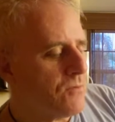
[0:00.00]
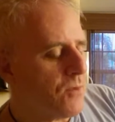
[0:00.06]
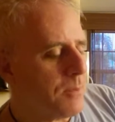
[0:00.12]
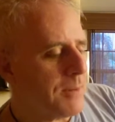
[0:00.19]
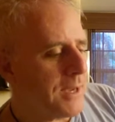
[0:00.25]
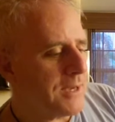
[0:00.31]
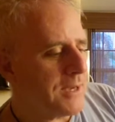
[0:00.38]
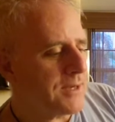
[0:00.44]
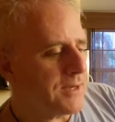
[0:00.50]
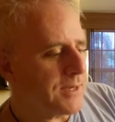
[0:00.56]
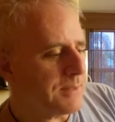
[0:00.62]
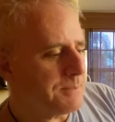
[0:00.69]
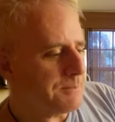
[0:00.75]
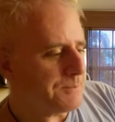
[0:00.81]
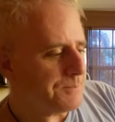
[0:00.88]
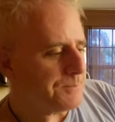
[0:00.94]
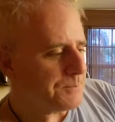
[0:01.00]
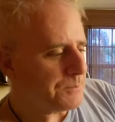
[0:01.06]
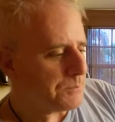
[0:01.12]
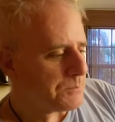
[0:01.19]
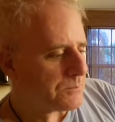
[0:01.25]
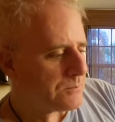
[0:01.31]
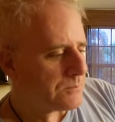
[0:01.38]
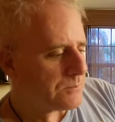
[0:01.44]
painting,
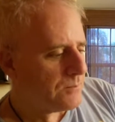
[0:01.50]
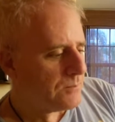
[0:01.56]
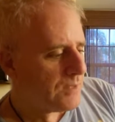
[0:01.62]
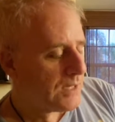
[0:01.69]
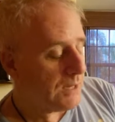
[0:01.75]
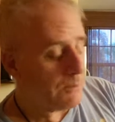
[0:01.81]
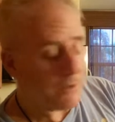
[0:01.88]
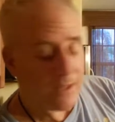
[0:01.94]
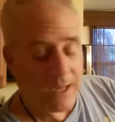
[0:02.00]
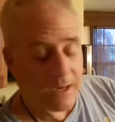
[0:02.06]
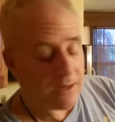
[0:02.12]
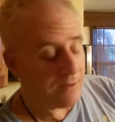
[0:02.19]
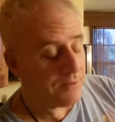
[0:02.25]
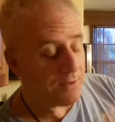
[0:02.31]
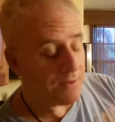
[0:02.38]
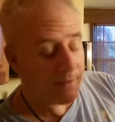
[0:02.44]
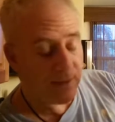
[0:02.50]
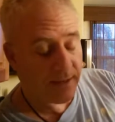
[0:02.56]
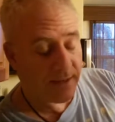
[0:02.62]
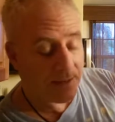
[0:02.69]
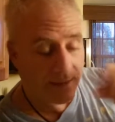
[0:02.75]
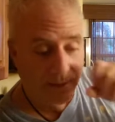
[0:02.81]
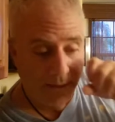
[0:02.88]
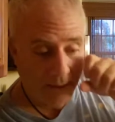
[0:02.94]
and without even
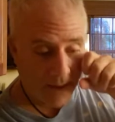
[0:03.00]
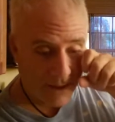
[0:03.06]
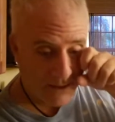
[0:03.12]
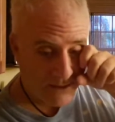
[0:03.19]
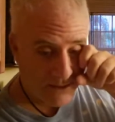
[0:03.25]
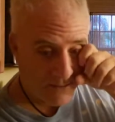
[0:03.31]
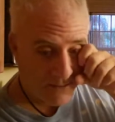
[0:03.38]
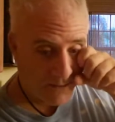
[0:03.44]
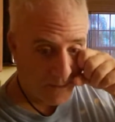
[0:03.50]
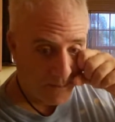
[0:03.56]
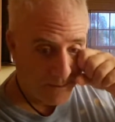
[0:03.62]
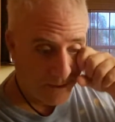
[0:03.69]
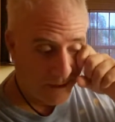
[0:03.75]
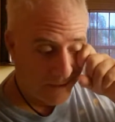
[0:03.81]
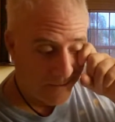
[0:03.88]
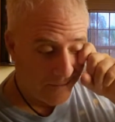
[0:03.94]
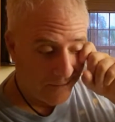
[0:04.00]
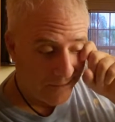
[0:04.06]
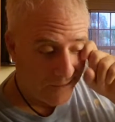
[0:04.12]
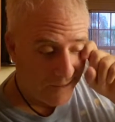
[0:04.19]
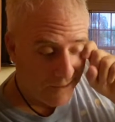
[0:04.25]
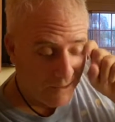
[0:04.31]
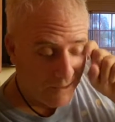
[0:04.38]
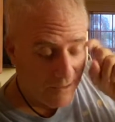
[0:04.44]
thinking, I just flipped on
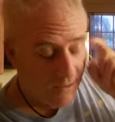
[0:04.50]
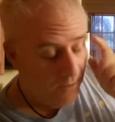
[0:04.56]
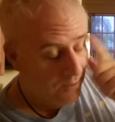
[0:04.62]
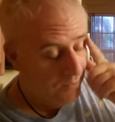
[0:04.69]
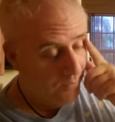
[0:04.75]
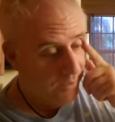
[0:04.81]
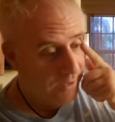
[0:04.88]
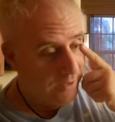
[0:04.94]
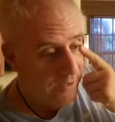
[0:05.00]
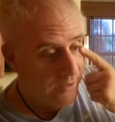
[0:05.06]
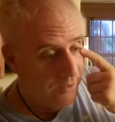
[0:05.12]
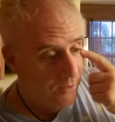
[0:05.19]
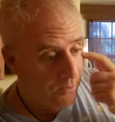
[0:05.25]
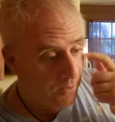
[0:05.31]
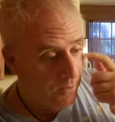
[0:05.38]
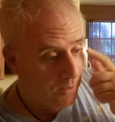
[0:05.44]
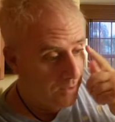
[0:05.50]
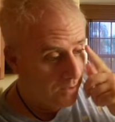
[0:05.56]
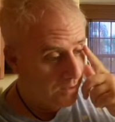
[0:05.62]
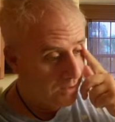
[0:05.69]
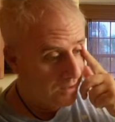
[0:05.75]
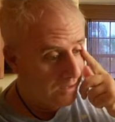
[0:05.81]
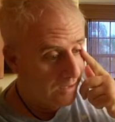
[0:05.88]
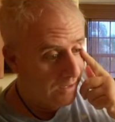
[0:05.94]
the radio,
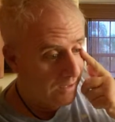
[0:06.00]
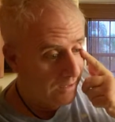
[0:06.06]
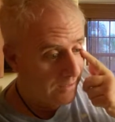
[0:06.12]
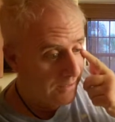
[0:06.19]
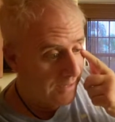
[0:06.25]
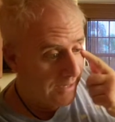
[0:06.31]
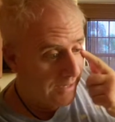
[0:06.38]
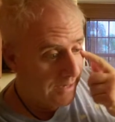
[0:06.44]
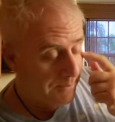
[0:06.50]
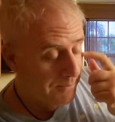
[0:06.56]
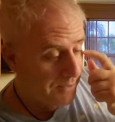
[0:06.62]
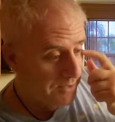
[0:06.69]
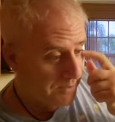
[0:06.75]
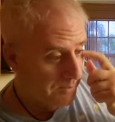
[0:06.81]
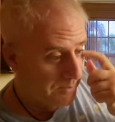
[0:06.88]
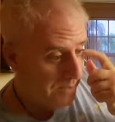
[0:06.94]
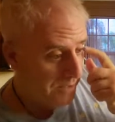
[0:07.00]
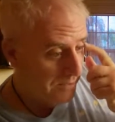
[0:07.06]
and it happened to be a